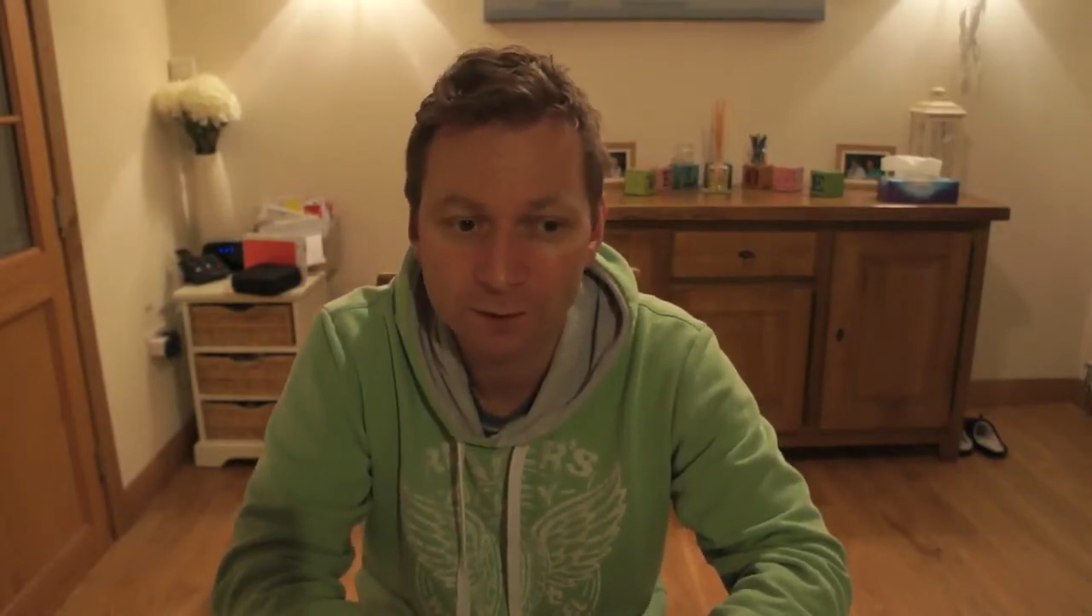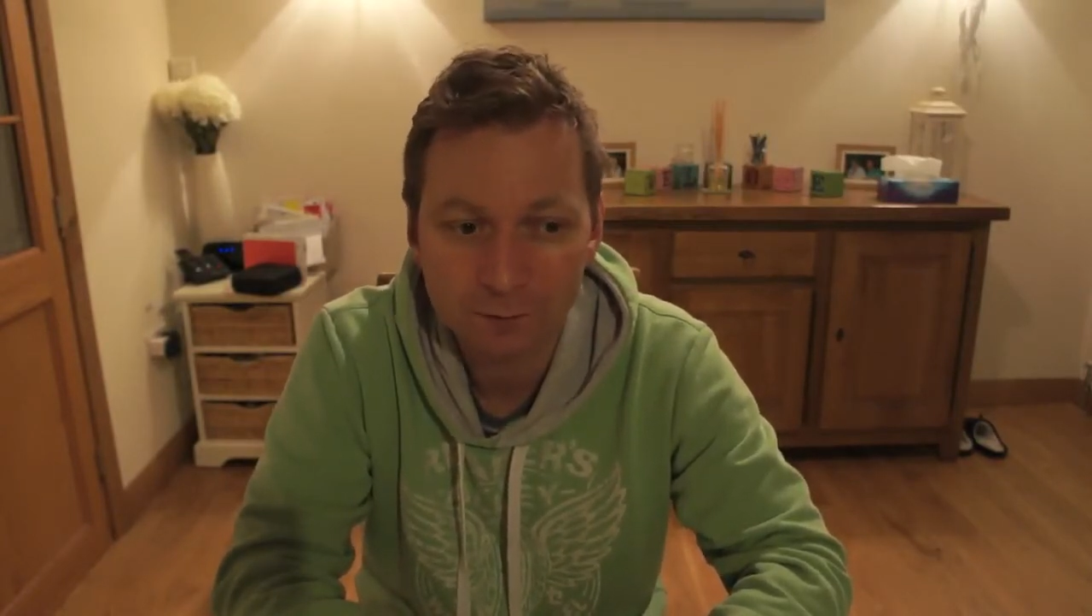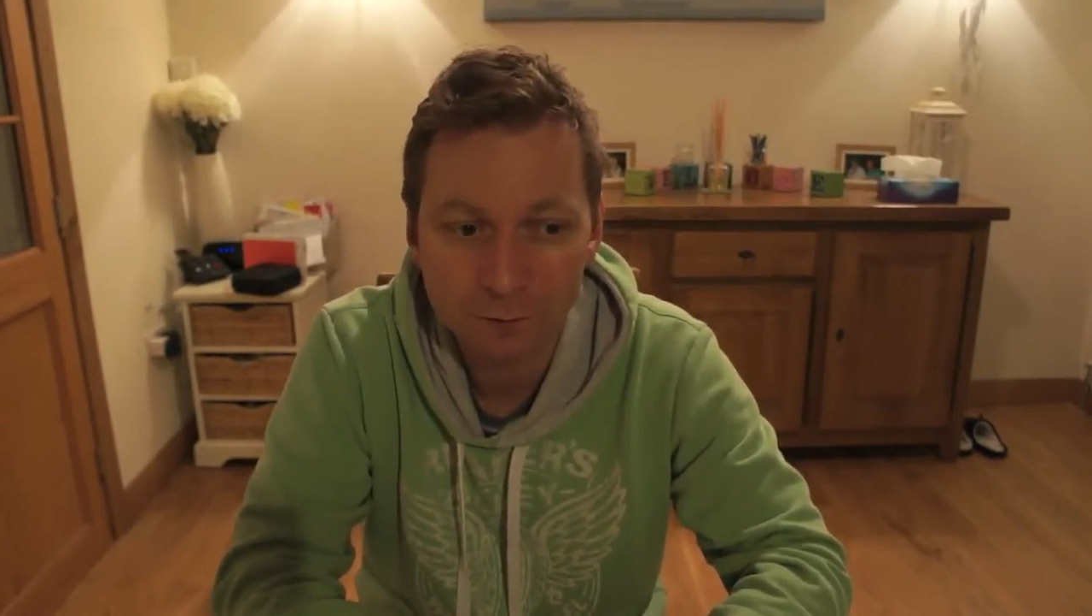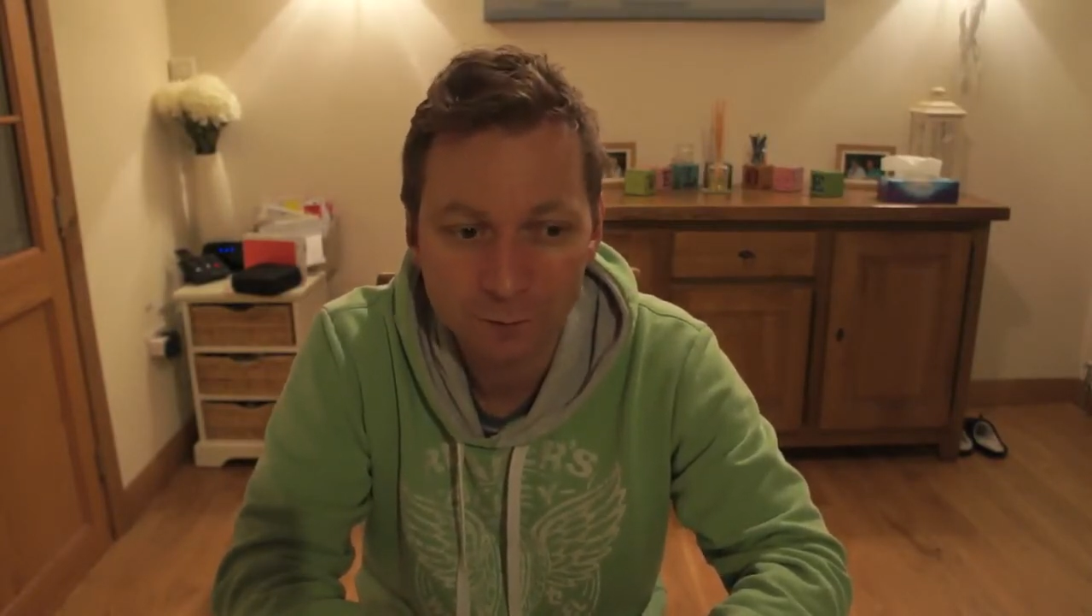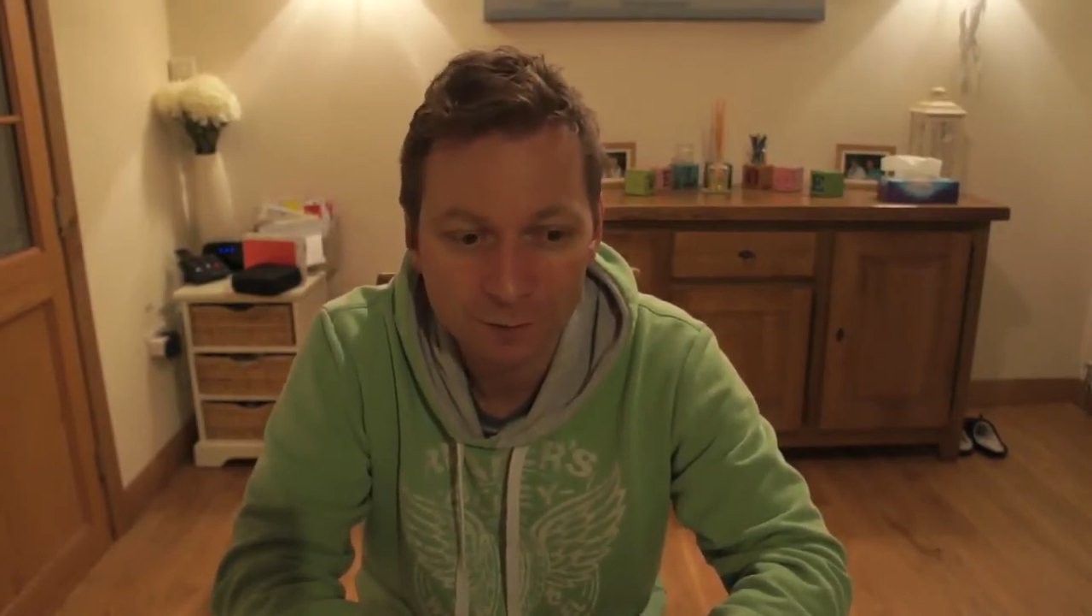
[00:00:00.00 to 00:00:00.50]

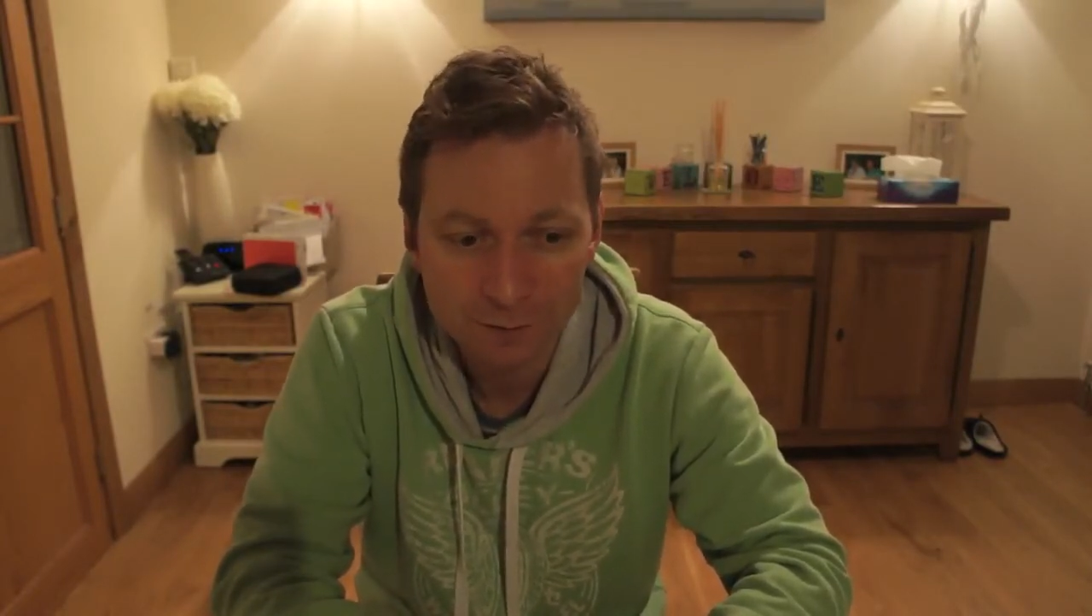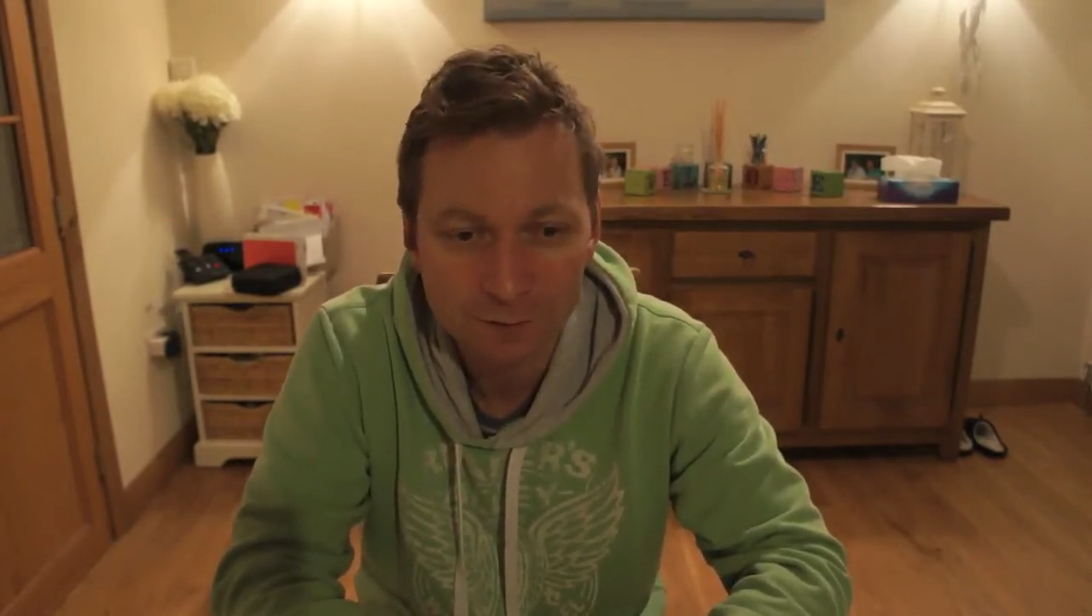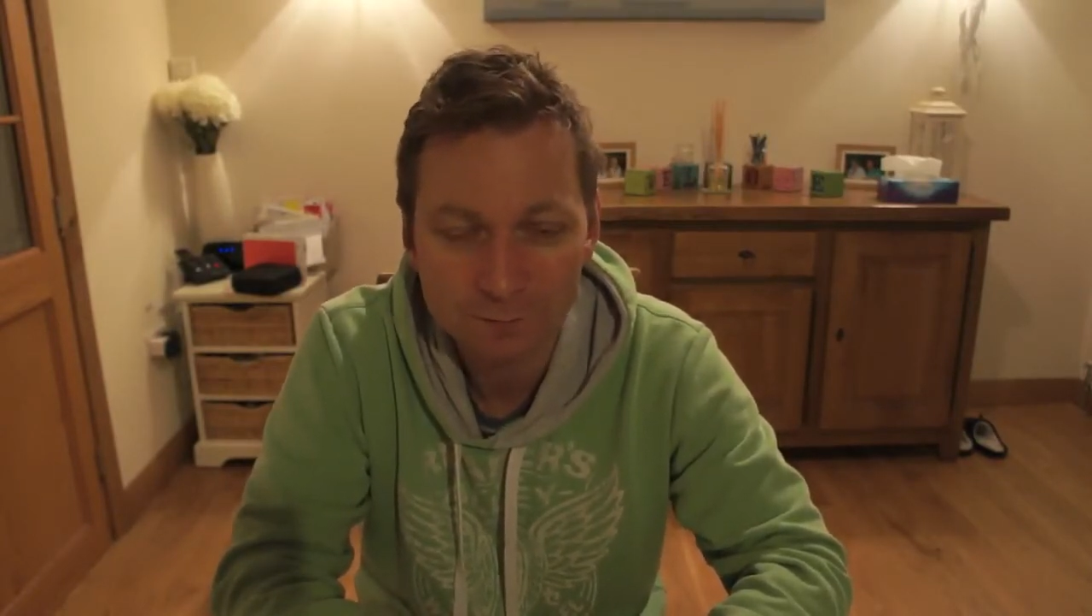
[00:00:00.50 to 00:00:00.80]
almost